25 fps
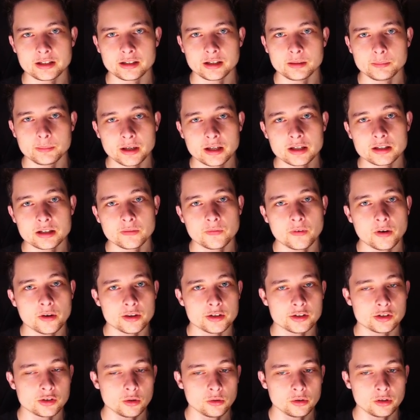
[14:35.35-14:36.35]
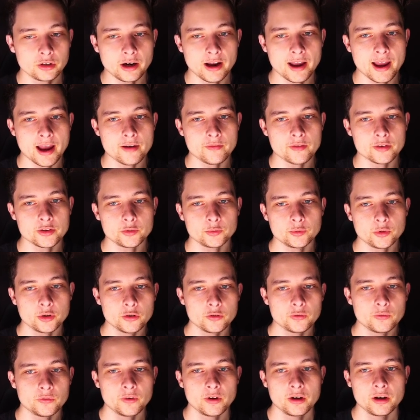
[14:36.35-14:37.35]
And because of all the solar I have on the
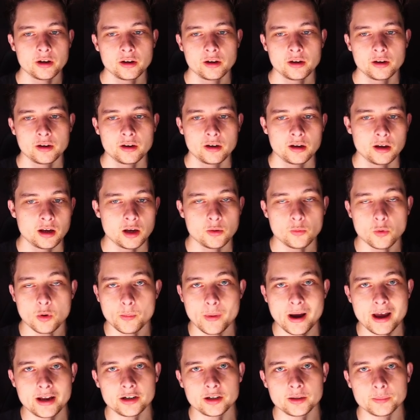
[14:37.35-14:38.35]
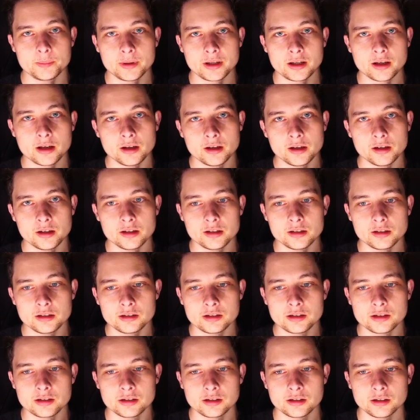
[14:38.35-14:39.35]
roof, it won't matter
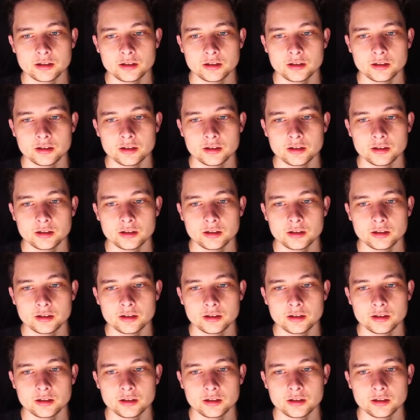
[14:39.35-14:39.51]
because